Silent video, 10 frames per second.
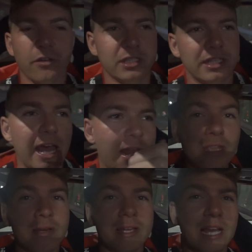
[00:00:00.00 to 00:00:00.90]
forward to that.
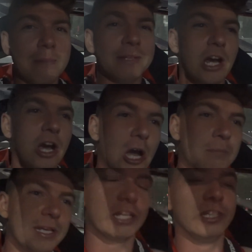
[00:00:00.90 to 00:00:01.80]
But yeah, I'm gonna go
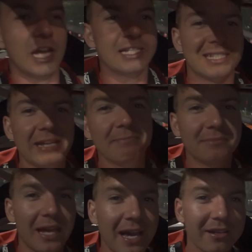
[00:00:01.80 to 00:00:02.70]
home, get a good night's sleep,
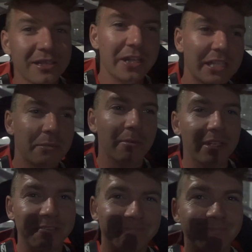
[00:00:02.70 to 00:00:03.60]
and I'll see you guys tomorrow morning.